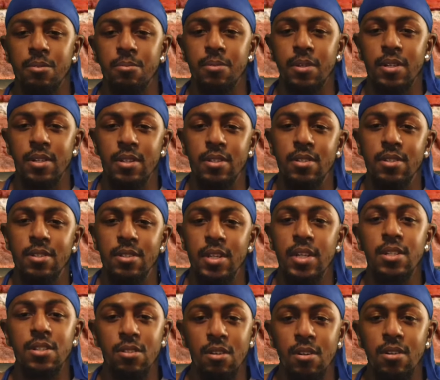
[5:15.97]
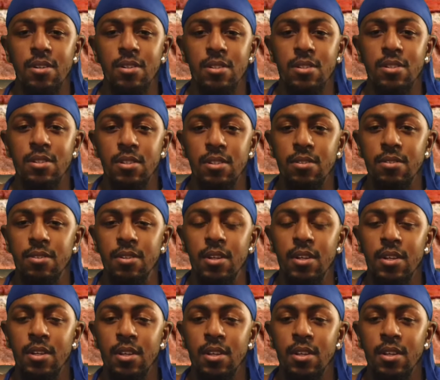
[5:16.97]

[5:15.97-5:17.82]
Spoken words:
man, because that's hard to do.